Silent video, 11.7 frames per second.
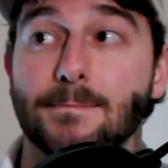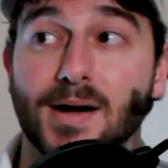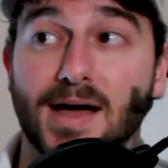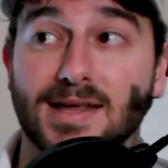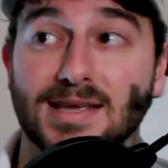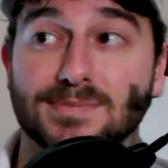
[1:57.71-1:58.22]

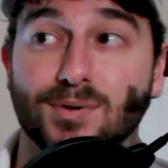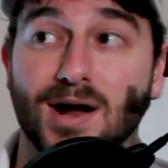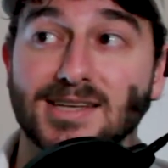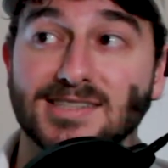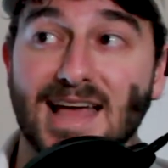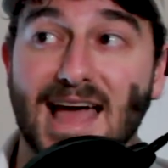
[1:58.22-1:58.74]
but his
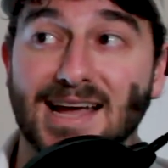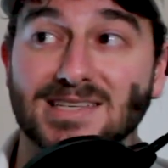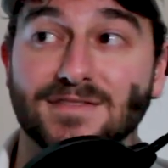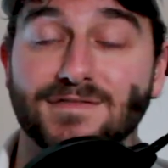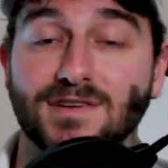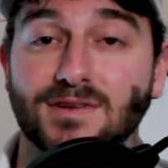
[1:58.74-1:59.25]
price tag
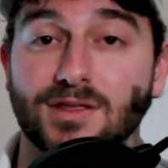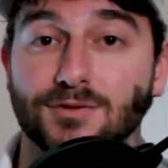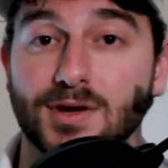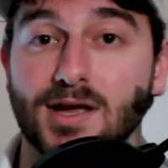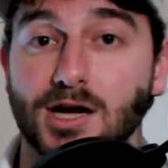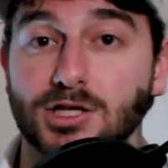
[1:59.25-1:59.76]
is at
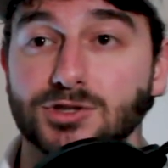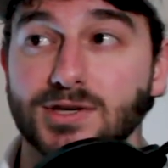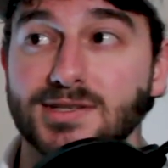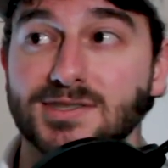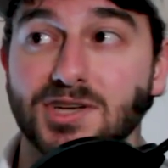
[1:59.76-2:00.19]
$5,300,